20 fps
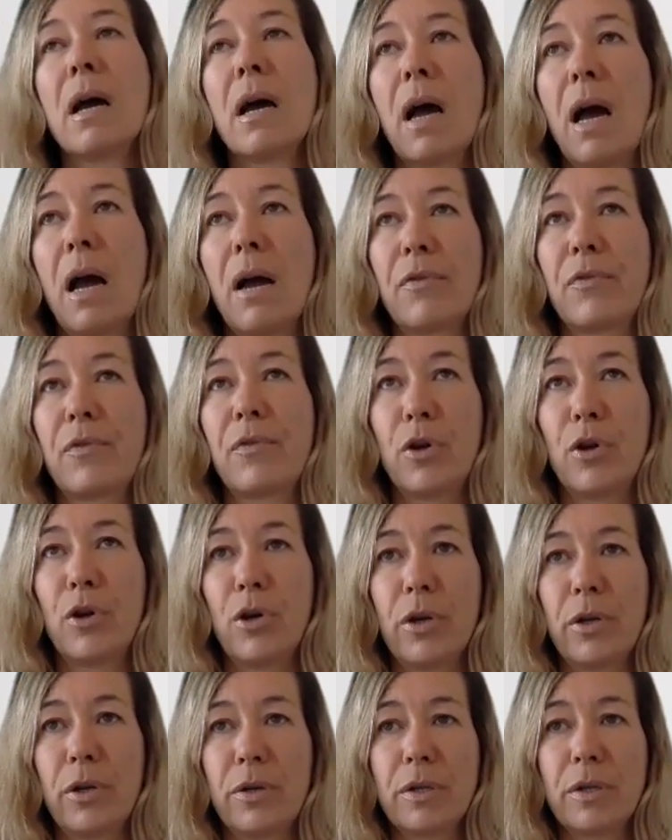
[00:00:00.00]
I've
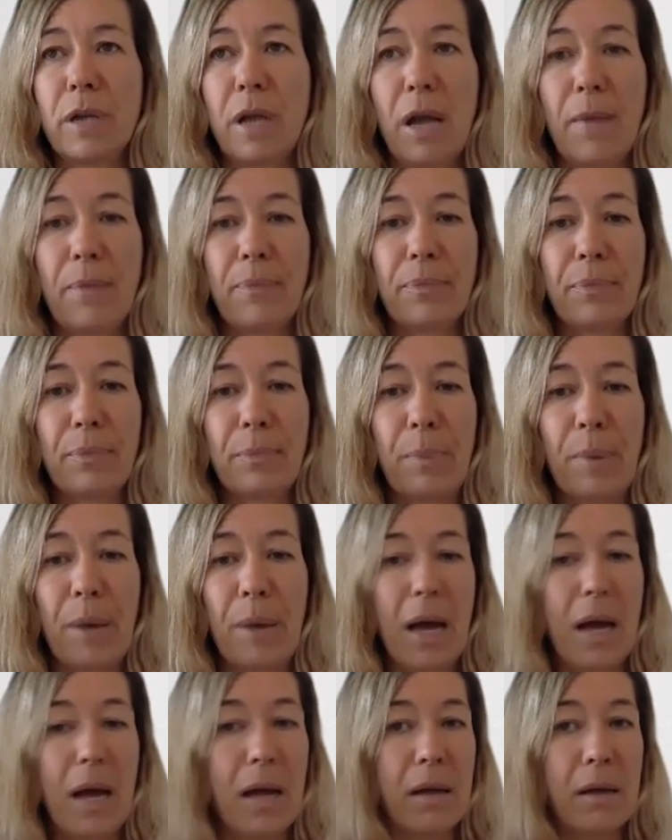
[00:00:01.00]
learned
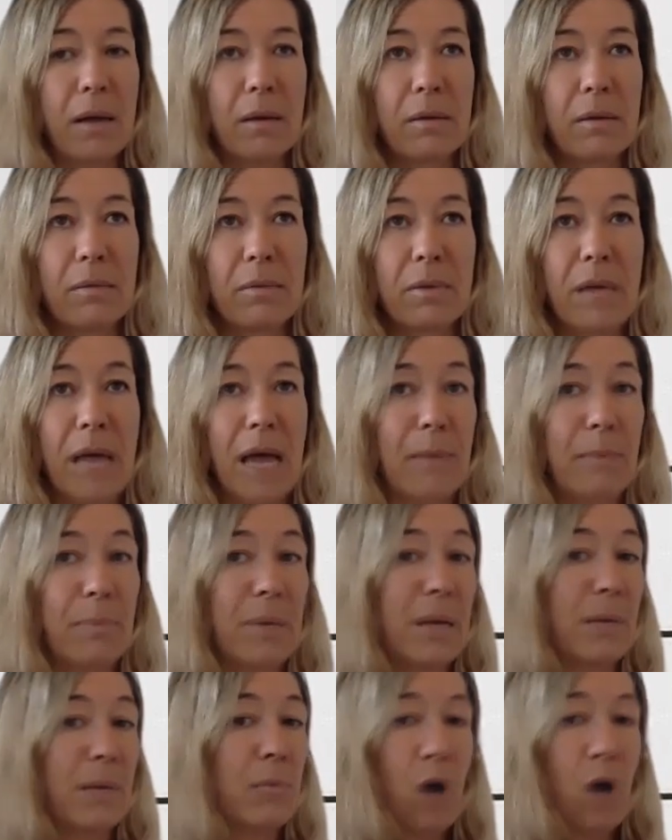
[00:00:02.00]
by that
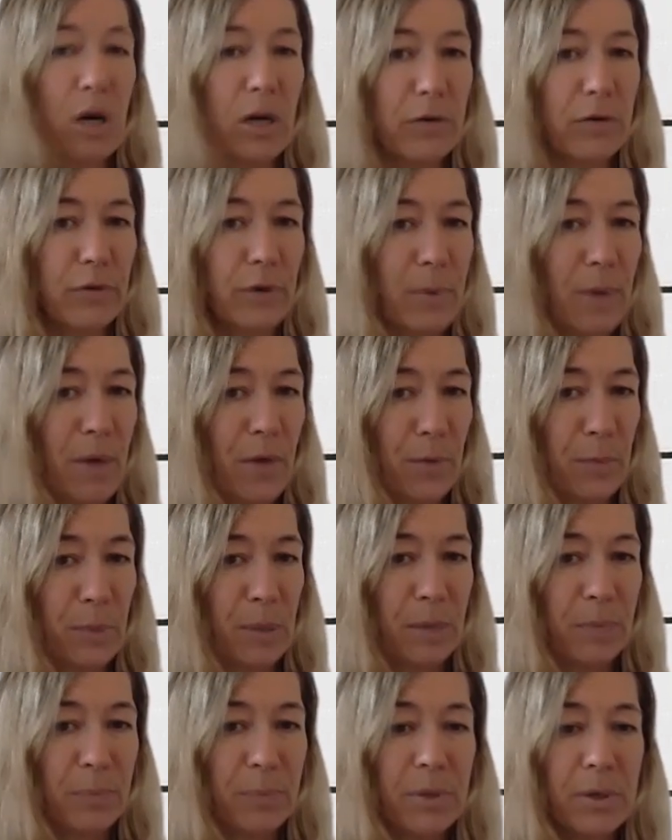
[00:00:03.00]
being modeled from other
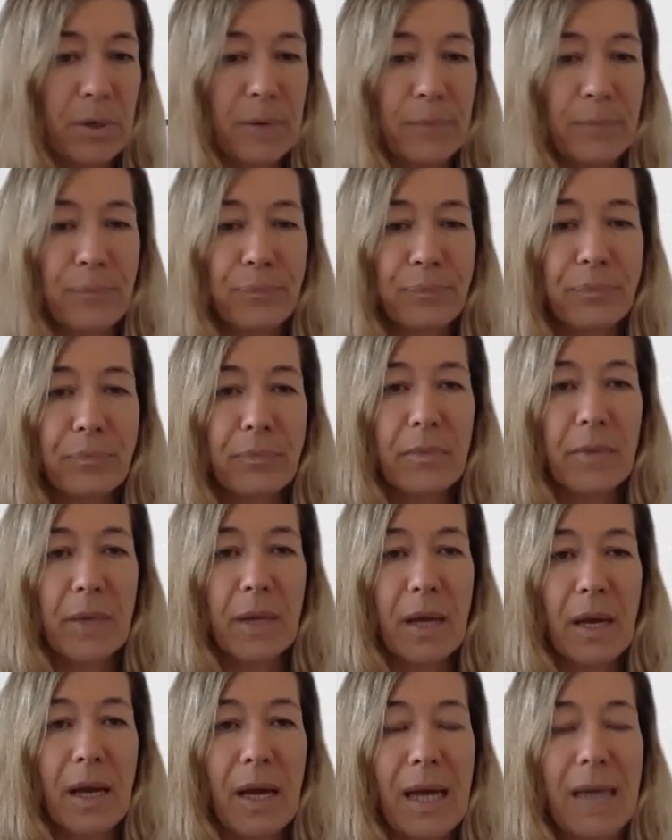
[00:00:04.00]
people.
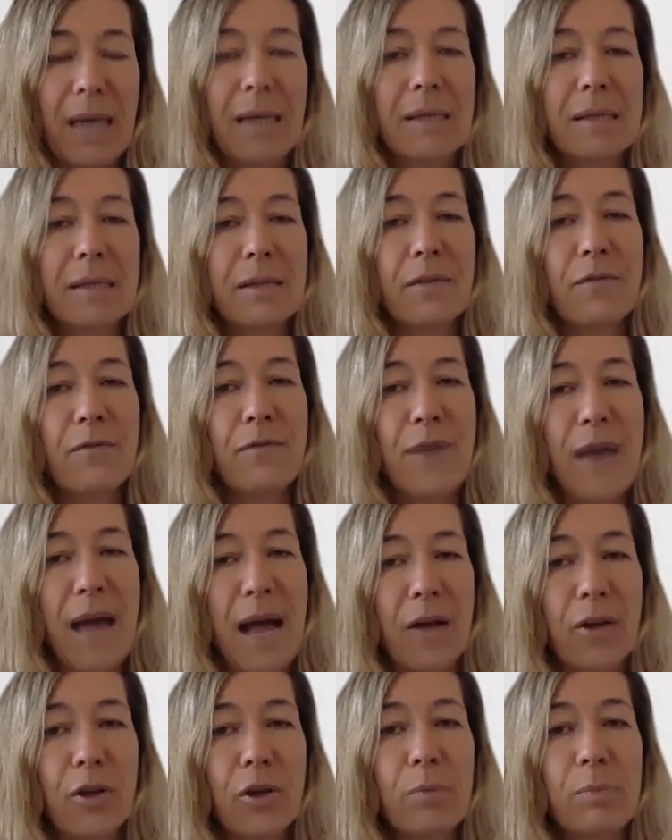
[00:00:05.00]
And it's a
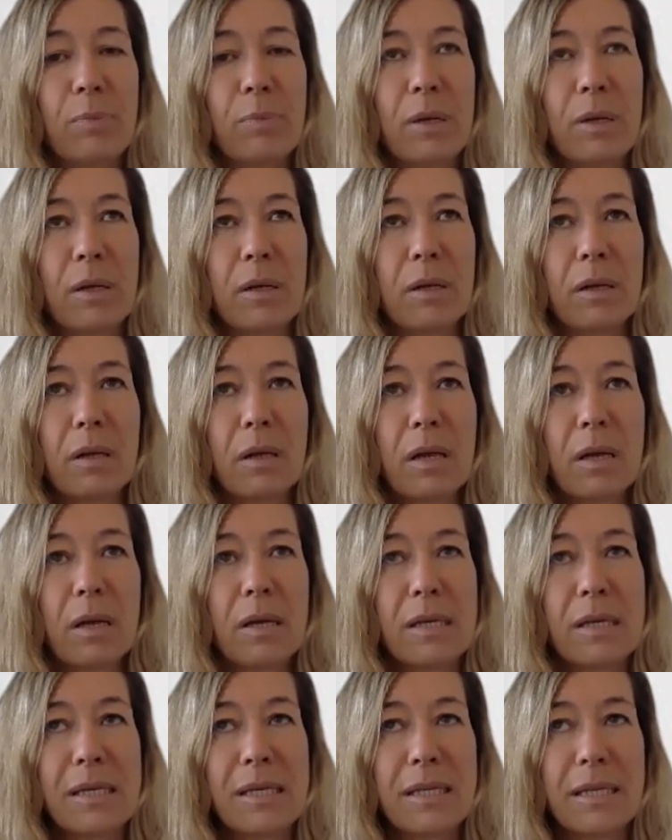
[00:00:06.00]
valuable
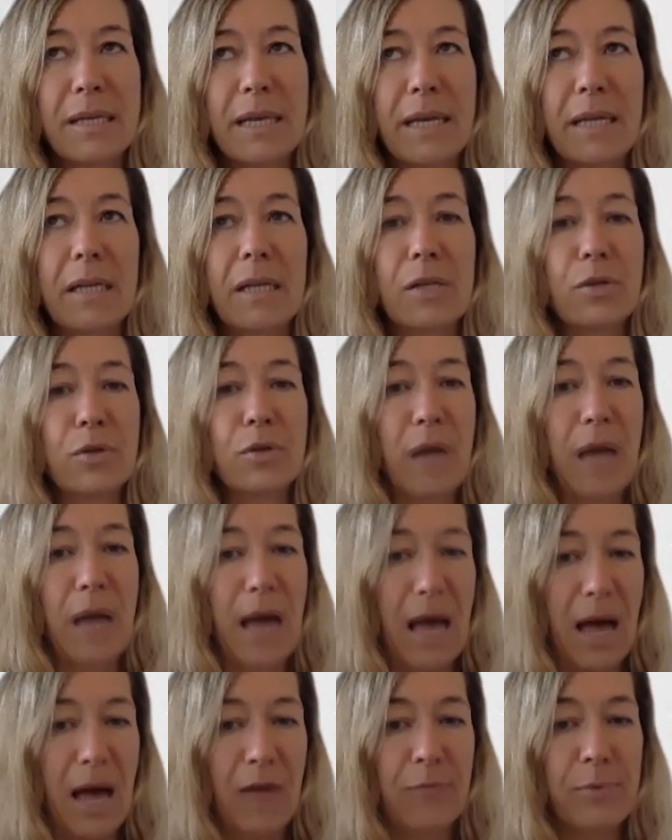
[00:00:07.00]
skill to
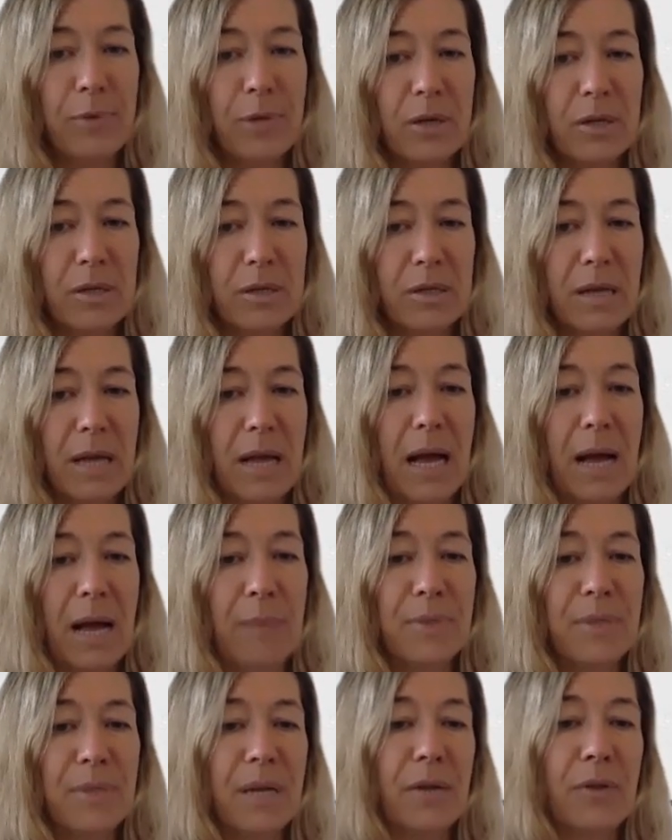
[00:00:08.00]
have because it
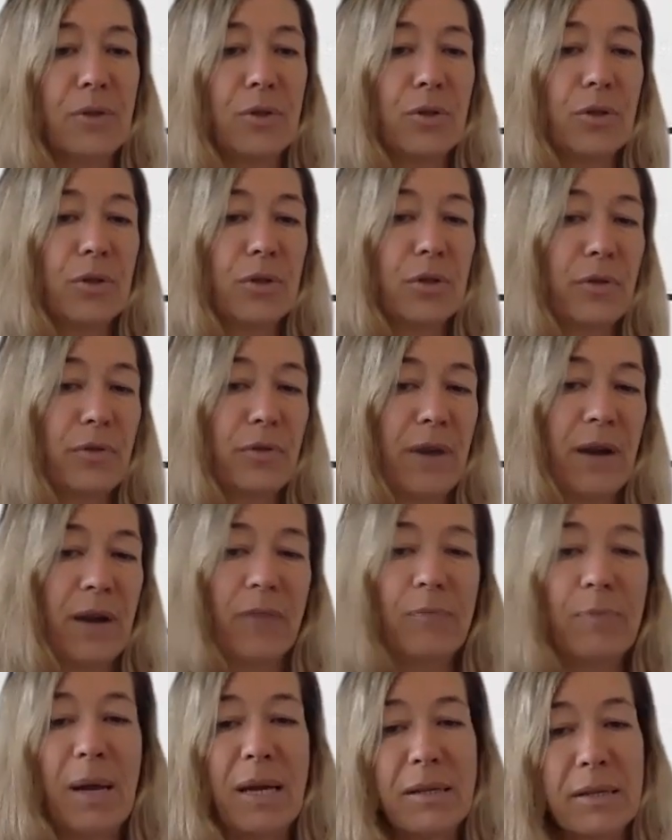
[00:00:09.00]
helps us to
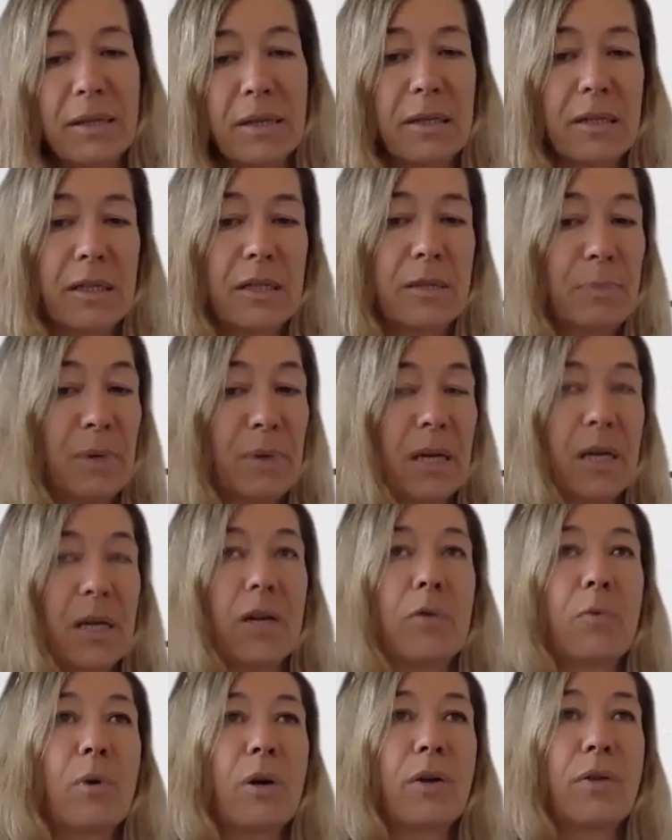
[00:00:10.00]
survive. Basically
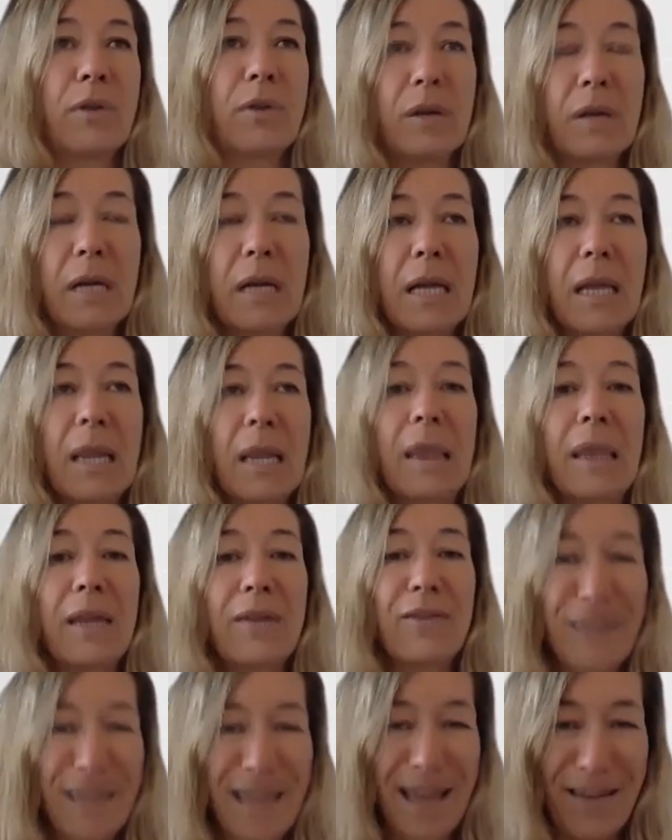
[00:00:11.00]
speaking, we're the
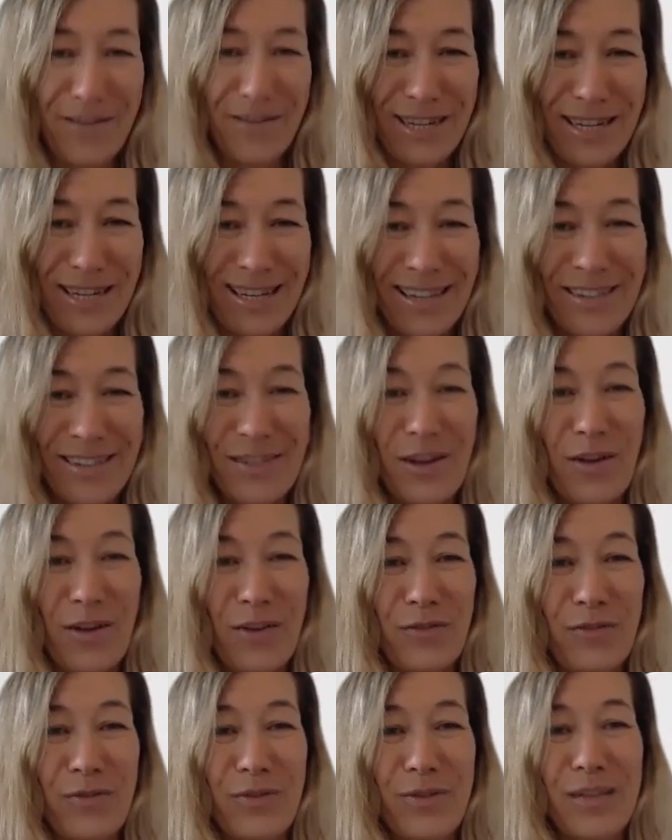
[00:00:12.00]
living evidence of
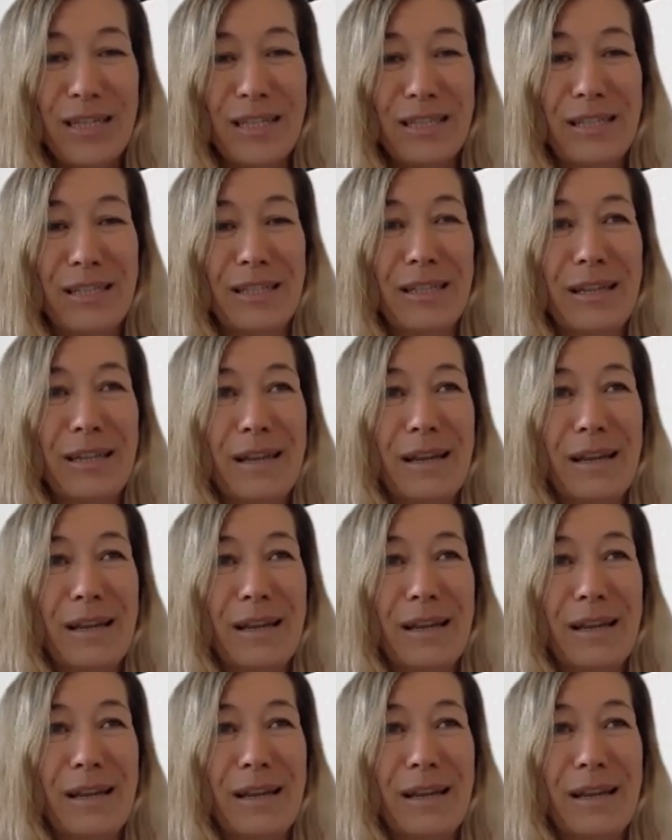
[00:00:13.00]
this